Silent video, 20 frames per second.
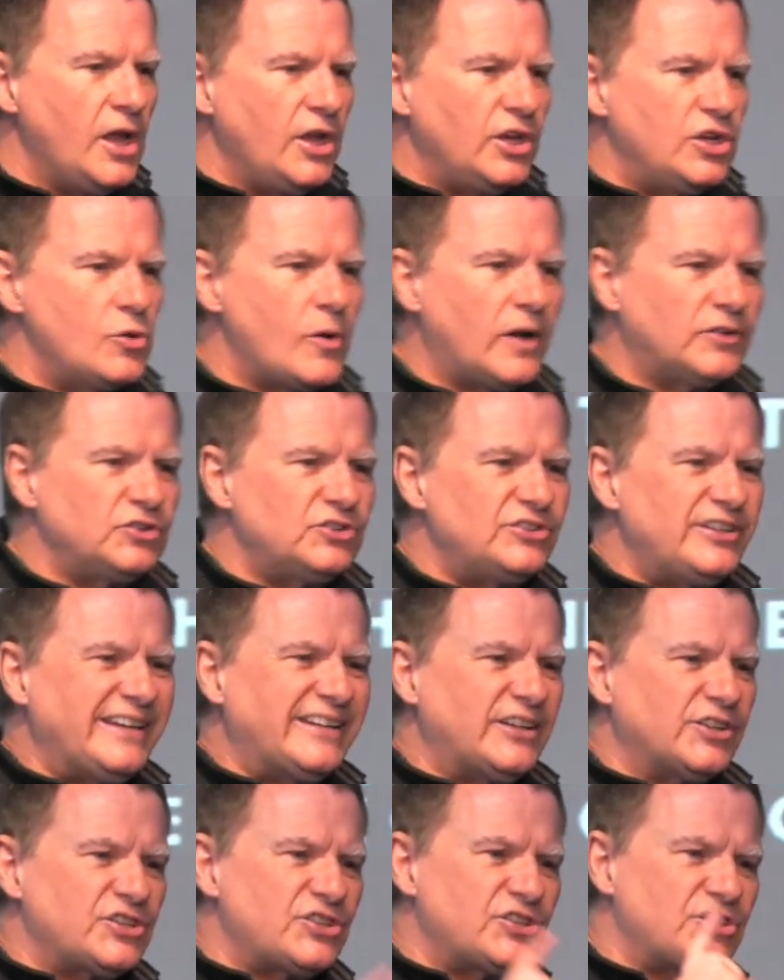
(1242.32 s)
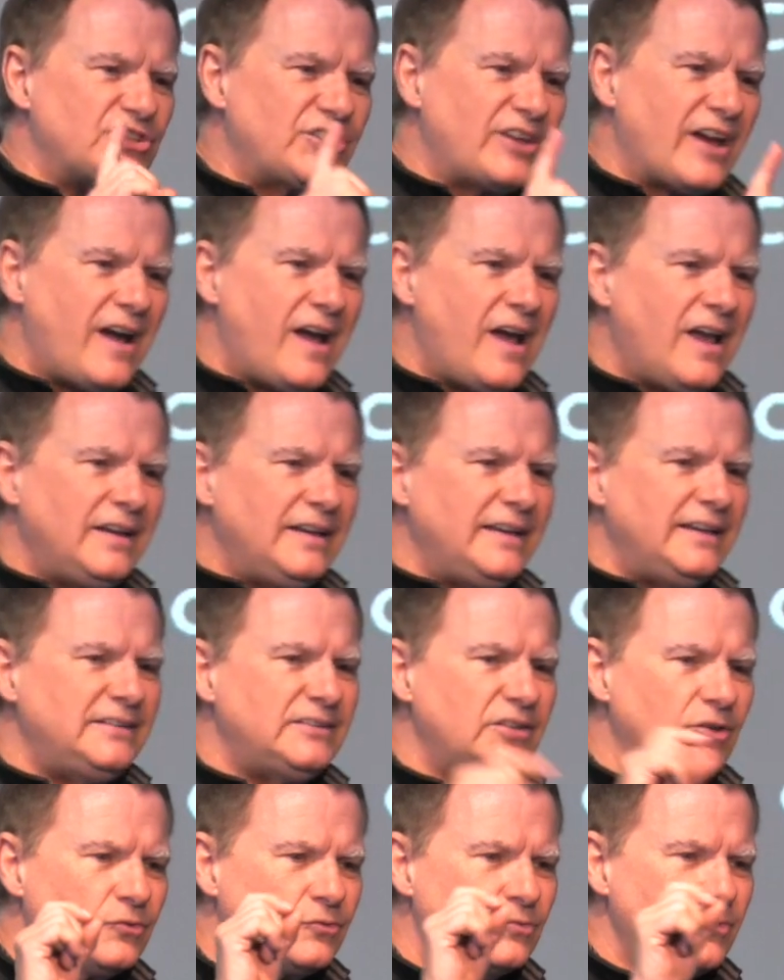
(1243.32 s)
You are to take a
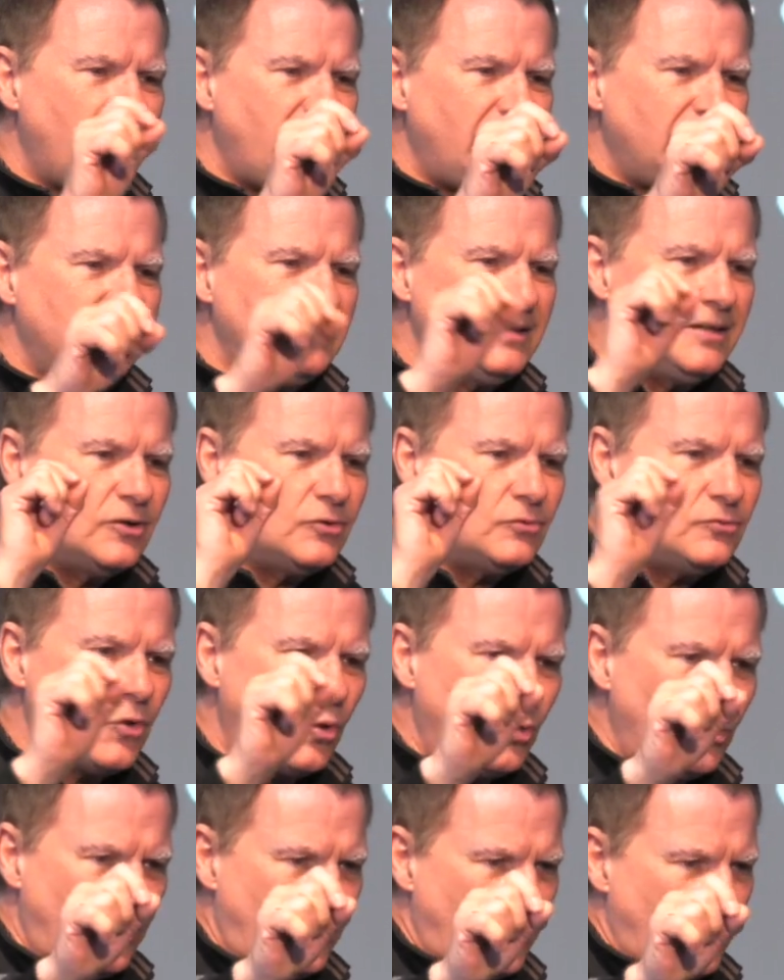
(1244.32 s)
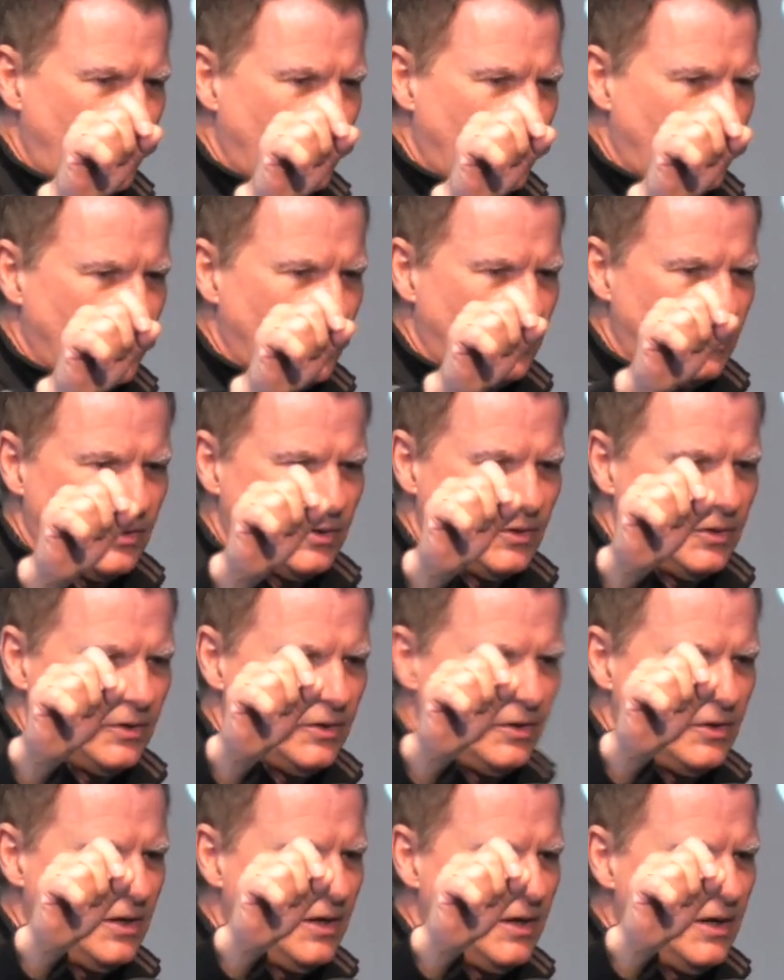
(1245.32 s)
scarlet red rope
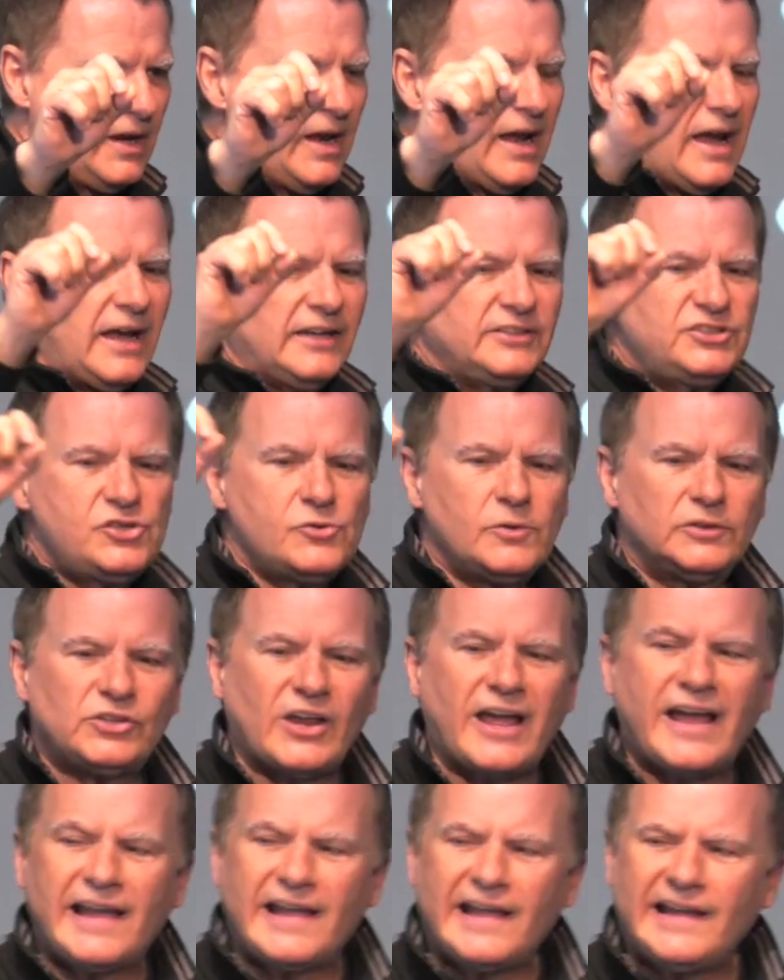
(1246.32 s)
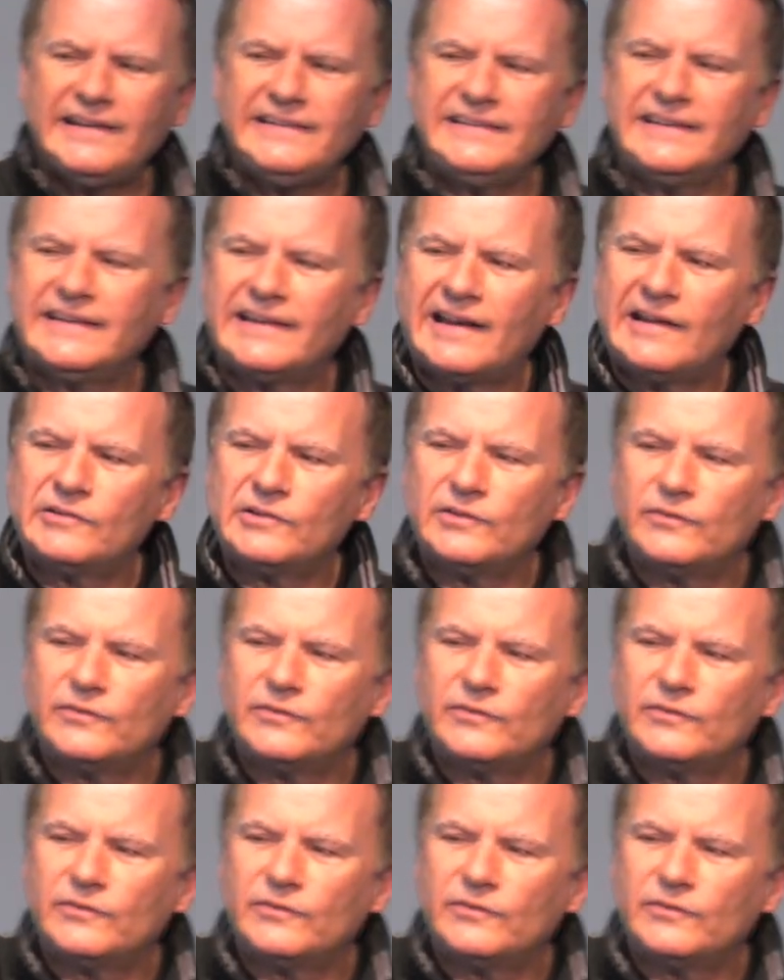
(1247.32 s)
and you are to hang it out